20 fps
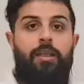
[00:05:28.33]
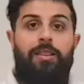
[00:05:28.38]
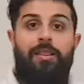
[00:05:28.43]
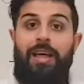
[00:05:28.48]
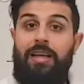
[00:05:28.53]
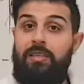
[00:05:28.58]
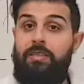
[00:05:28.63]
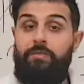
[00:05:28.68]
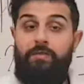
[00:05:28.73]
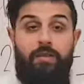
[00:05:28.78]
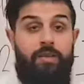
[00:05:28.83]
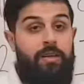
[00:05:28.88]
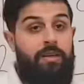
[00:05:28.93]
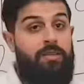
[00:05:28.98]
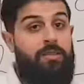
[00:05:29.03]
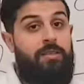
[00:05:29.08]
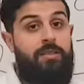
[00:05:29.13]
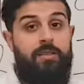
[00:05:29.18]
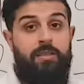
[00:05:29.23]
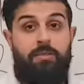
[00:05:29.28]
That's it for this.
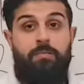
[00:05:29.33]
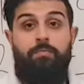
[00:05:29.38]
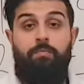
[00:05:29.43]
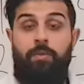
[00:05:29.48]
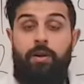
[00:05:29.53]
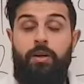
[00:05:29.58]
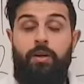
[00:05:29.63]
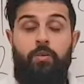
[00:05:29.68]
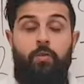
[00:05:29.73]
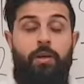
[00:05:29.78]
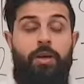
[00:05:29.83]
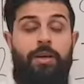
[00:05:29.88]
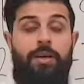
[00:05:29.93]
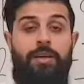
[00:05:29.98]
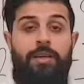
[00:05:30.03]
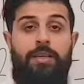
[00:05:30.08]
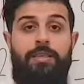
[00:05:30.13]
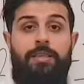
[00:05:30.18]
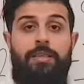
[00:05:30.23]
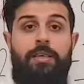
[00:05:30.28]
This is pretty quick and
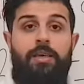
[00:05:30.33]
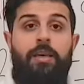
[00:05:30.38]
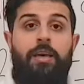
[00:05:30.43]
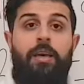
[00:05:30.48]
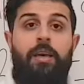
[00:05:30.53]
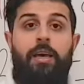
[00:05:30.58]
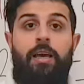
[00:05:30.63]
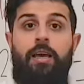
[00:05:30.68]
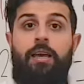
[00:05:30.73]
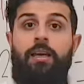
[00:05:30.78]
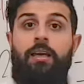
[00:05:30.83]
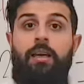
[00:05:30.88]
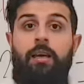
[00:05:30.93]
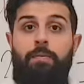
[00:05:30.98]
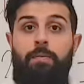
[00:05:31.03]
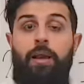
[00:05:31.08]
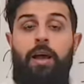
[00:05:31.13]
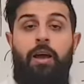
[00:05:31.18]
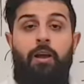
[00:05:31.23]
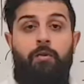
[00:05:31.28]
easy. Keep
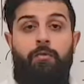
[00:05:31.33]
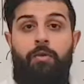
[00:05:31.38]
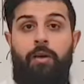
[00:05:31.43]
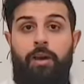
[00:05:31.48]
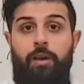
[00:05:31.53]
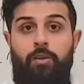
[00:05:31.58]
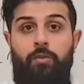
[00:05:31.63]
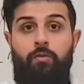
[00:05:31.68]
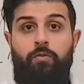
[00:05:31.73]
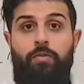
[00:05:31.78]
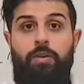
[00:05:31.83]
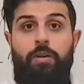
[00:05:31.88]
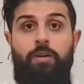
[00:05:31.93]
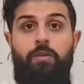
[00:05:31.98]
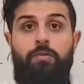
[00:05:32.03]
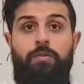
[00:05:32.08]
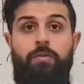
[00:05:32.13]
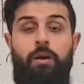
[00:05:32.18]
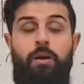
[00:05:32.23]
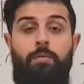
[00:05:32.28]
an eye out for any new
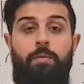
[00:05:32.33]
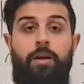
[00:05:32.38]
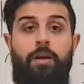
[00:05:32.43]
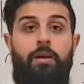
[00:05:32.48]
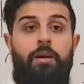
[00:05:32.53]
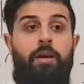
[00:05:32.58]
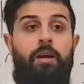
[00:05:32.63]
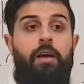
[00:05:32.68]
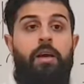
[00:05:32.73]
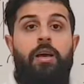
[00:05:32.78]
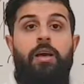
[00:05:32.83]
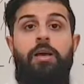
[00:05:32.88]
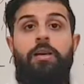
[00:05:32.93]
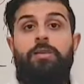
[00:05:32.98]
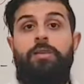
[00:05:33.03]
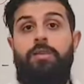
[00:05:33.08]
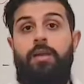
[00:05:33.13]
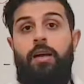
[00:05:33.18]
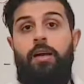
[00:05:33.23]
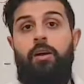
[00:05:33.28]
videos coming.
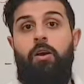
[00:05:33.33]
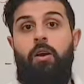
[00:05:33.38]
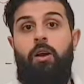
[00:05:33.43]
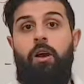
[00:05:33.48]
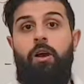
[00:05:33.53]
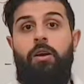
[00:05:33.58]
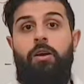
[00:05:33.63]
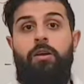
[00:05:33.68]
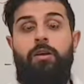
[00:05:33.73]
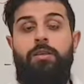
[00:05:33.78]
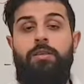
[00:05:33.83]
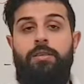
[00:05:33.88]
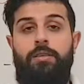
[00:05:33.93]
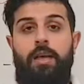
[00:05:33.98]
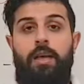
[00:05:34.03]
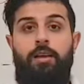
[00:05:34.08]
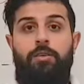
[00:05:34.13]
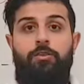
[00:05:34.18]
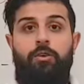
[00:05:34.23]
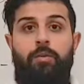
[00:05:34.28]
Study hard, stay
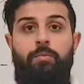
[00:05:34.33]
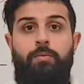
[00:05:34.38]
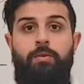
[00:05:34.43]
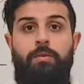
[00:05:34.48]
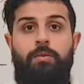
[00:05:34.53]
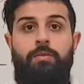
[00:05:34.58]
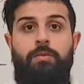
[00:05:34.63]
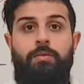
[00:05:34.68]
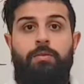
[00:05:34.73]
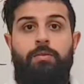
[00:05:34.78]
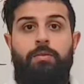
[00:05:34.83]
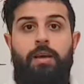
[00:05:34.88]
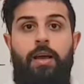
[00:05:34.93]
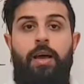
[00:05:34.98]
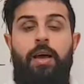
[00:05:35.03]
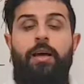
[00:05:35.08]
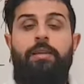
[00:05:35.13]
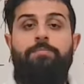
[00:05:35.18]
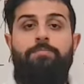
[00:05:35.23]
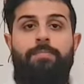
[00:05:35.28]
out of trouble,
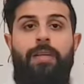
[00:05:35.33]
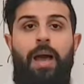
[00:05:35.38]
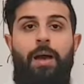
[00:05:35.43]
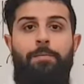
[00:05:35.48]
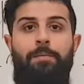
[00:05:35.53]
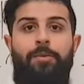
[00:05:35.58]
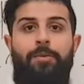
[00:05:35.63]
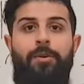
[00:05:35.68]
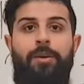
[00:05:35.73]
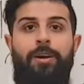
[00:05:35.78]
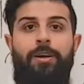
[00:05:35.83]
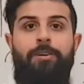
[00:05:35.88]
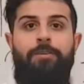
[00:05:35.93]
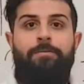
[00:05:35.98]
and happy learning.